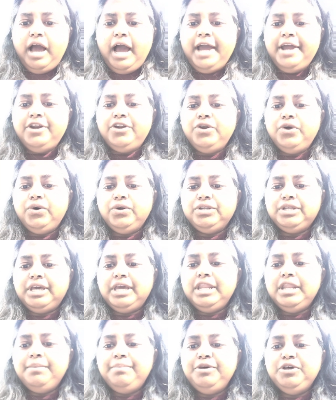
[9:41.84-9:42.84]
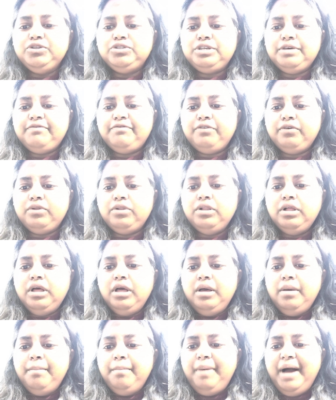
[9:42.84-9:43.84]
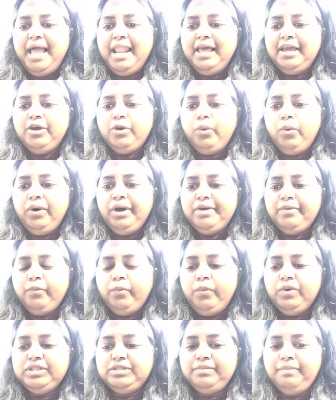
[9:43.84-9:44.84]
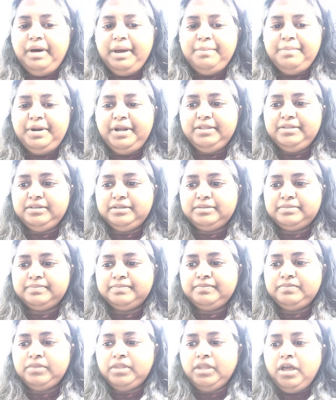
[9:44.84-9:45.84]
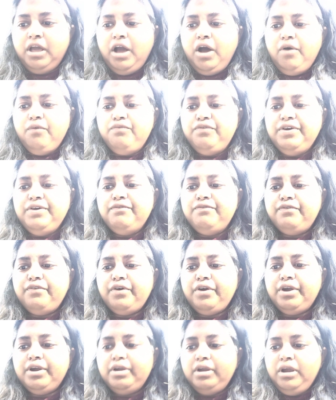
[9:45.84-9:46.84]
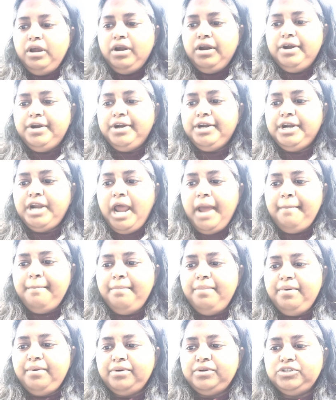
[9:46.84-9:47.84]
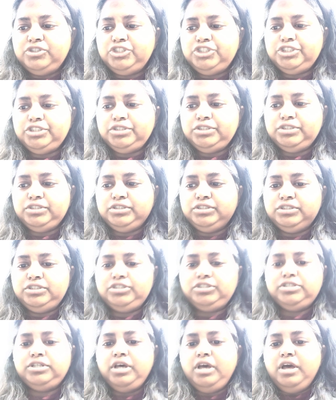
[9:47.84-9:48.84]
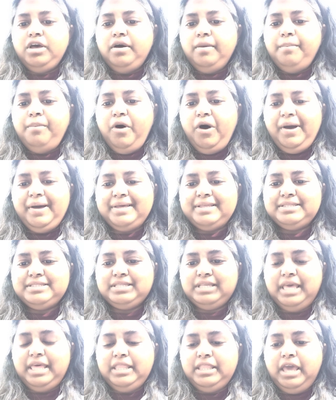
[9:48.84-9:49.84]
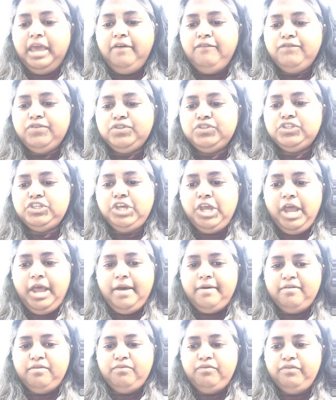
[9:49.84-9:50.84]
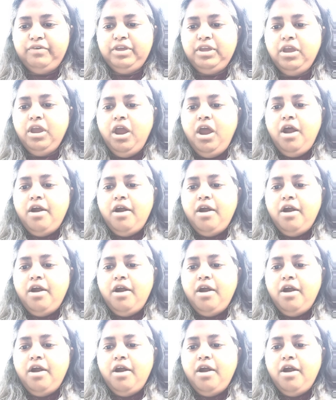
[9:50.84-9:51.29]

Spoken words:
I rode in a beautiful palanquin with my brother. We were rambunctious boys, and every time we